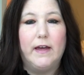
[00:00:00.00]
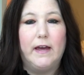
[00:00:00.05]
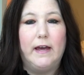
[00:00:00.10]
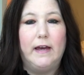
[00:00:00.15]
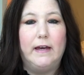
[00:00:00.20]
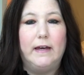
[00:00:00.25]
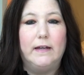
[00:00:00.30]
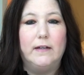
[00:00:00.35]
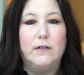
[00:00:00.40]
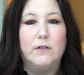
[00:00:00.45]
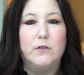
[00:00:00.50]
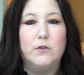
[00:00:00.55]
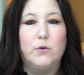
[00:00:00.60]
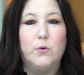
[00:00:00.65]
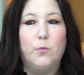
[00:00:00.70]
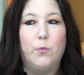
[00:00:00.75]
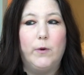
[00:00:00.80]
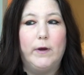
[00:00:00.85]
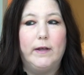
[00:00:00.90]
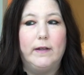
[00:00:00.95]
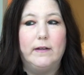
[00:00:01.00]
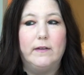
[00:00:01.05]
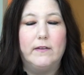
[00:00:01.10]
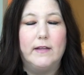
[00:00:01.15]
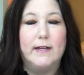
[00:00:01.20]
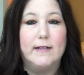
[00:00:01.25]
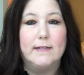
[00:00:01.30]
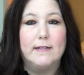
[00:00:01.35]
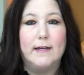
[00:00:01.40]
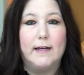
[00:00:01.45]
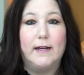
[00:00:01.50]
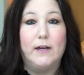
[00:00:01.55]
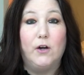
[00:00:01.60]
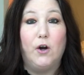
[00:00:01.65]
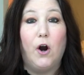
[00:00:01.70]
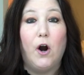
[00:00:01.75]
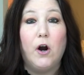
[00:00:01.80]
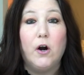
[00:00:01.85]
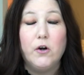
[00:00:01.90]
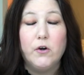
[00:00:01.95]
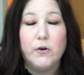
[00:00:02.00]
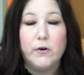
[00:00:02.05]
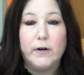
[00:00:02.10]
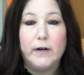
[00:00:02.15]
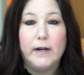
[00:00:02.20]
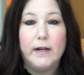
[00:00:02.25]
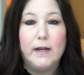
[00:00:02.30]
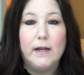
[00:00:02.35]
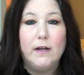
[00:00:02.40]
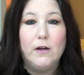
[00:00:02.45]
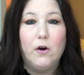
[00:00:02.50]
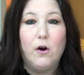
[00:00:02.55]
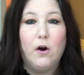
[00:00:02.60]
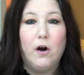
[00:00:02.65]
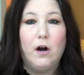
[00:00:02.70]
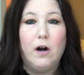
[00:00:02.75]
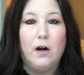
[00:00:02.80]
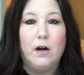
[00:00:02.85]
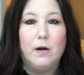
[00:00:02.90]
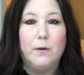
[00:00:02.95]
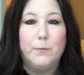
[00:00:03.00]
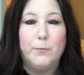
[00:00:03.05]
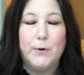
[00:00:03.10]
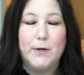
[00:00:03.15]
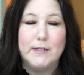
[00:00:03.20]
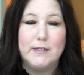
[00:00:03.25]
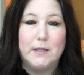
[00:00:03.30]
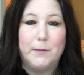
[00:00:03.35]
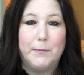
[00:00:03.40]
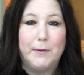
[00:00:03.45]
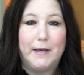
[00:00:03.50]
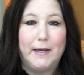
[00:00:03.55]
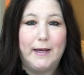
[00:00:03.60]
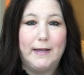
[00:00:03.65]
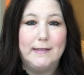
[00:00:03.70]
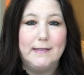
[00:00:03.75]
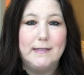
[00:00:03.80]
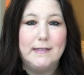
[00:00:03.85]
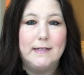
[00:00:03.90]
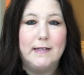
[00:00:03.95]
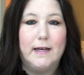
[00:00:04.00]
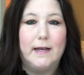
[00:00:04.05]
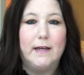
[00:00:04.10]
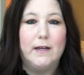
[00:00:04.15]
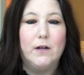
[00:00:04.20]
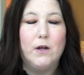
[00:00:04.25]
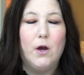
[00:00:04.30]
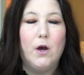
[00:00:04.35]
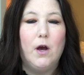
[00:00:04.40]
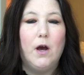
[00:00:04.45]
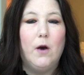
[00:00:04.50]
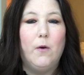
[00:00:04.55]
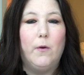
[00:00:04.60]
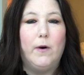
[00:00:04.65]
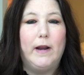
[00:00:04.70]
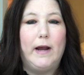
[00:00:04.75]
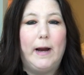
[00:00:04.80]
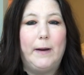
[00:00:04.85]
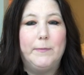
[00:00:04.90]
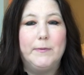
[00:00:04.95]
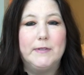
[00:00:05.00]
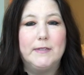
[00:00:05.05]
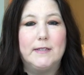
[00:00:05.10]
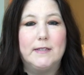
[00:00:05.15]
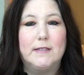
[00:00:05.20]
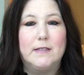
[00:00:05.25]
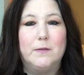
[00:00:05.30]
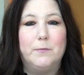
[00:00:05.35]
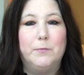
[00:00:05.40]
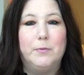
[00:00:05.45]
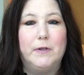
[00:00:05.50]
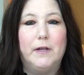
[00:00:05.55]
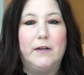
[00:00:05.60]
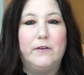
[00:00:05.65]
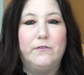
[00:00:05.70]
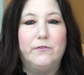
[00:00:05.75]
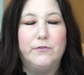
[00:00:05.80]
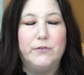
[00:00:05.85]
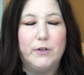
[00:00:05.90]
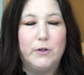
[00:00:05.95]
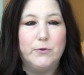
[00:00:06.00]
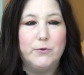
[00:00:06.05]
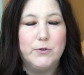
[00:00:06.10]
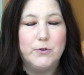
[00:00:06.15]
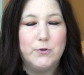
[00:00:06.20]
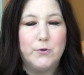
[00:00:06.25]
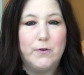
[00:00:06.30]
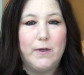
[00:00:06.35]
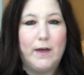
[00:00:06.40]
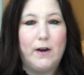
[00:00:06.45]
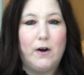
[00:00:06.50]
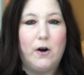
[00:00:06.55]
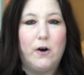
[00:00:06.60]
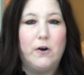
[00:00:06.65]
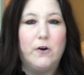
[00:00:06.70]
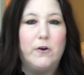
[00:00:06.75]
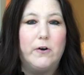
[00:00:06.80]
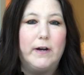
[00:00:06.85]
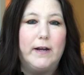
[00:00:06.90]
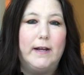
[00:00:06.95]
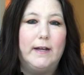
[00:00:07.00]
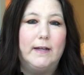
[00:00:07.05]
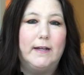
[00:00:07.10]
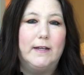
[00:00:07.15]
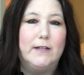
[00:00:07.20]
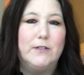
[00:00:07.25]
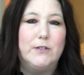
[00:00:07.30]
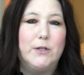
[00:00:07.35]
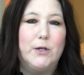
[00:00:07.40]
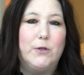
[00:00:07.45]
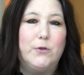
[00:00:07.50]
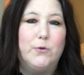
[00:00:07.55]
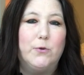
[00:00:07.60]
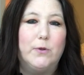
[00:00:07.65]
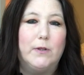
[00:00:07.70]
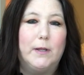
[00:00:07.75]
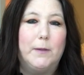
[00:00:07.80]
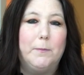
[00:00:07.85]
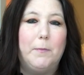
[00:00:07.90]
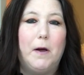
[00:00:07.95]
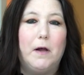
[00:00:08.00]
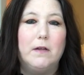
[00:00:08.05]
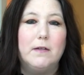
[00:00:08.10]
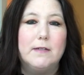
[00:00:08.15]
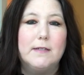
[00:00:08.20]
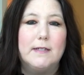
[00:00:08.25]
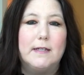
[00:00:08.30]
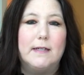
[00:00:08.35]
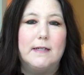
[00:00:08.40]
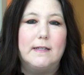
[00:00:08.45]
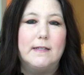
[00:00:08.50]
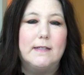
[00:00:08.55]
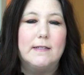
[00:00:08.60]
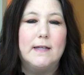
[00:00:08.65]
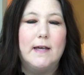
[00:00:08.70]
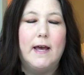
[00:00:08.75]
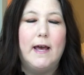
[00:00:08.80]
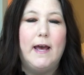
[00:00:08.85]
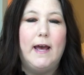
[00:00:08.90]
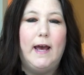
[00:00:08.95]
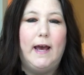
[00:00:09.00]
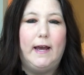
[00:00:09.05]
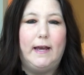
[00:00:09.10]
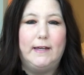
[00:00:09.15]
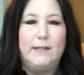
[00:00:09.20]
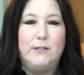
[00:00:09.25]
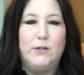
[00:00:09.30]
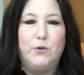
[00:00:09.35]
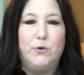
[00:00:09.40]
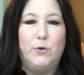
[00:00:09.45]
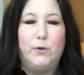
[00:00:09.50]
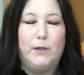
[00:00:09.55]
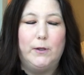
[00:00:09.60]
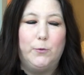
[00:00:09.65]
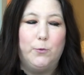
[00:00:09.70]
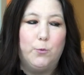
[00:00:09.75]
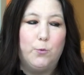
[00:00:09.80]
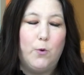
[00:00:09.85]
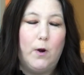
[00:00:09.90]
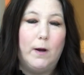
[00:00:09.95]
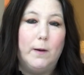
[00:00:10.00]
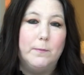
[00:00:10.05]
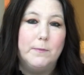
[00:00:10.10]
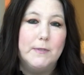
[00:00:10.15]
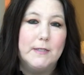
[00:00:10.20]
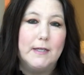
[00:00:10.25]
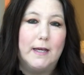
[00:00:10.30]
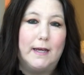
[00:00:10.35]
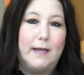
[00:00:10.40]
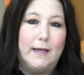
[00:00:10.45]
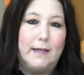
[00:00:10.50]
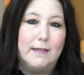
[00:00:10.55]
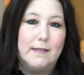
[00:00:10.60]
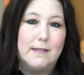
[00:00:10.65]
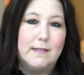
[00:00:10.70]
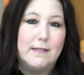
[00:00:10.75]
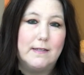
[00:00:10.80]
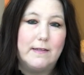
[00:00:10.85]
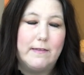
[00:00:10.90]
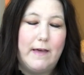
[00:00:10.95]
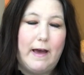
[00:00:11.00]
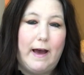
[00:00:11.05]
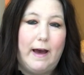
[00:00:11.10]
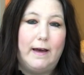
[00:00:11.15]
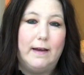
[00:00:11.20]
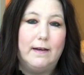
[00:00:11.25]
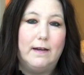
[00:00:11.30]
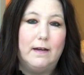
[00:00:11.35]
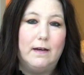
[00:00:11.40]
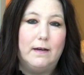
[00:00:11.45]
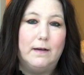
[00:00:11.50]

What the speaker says: And when things like an artery are pressed up against it, what happens is the blood flows through that artery and continually pulses and continually rubs against that